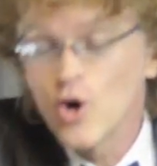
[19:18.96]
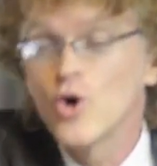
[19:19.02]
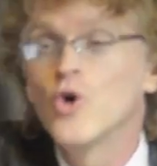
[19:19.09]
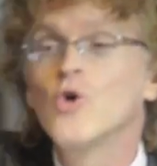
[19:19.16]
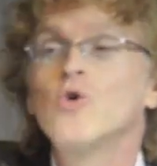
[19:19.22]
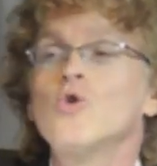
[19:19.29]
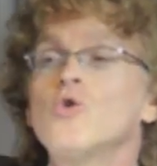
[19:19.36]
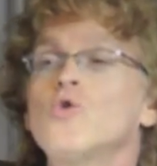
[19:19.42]

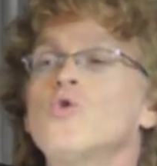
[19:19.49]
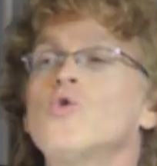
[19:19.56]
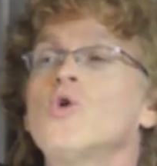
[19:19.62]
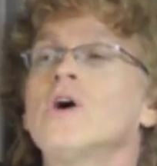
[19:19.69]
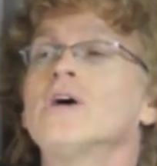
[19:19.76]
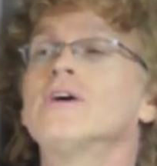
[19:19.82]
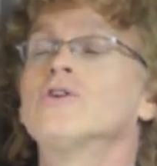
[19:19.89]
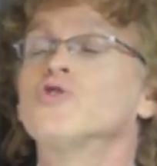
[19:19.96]

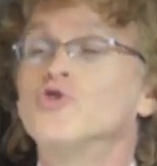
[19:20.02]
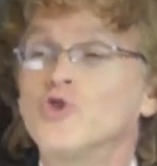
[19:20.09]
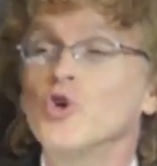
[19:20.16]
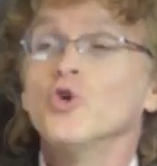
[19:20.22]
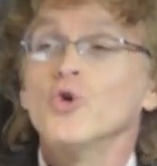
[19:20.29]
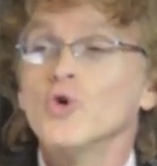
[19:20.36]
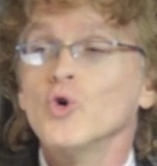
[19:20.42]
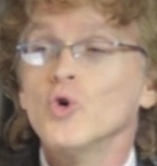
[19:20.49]
who
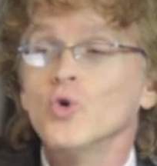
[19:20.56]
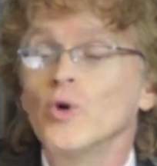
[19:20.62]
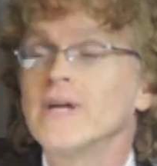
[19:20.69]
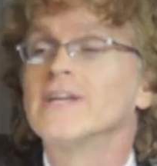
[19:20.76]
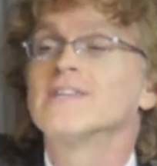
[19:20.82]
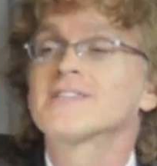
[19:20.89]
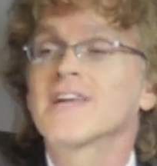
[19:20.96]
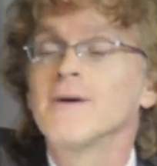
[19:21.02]
do
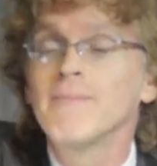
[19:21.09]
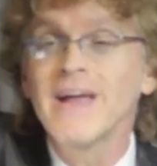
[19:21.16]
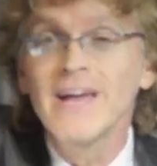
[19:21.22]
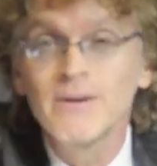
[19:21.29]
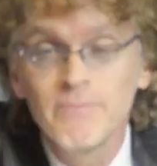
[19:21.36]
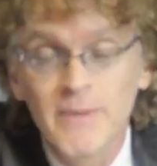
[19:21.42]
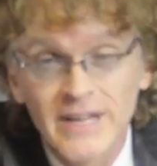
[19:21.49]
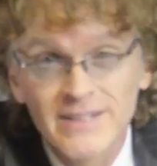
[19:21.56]
his
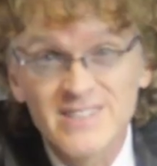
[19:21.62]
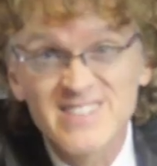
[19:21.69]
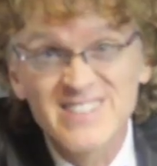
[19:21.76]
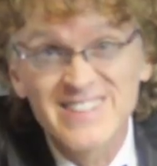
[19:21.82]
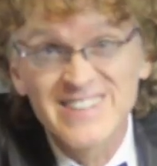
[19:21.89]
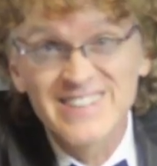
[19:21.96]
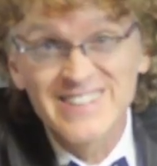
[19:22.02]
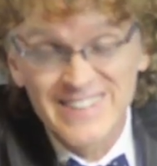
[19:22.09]
commandments